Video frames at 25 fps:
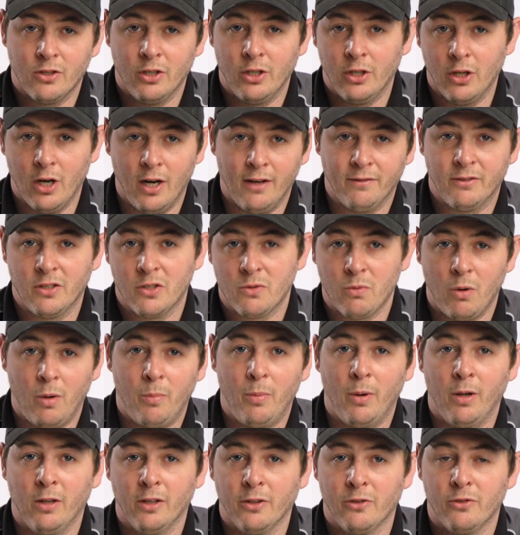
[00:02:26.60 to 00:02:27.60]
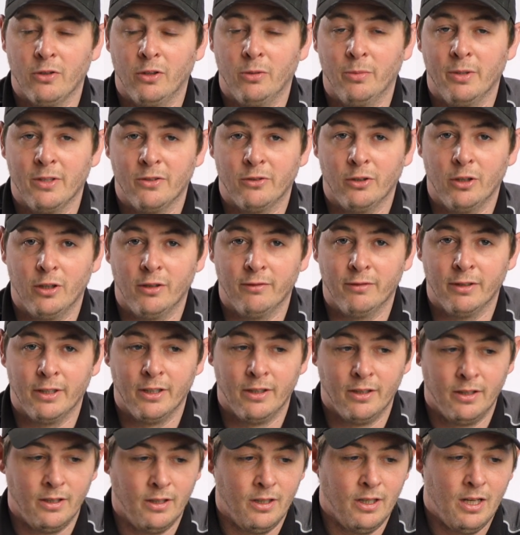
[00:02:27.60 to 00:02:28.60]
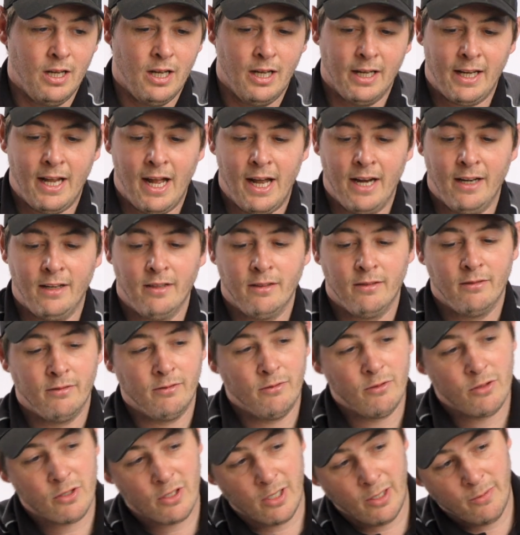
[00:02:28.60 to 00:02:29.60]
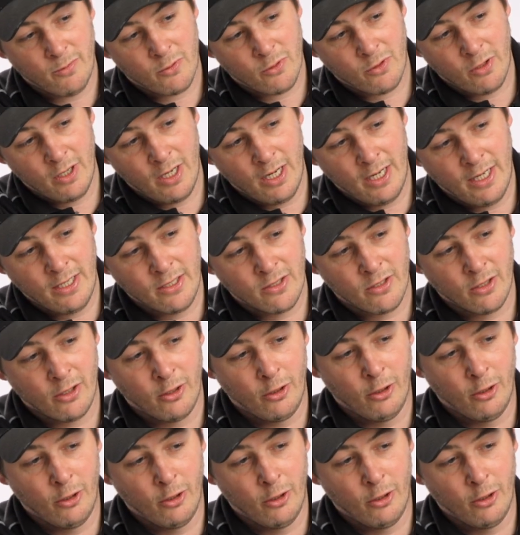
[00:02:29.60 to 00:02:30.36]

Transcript: you don't have to swap all the drill bits over. Again, slip straight into the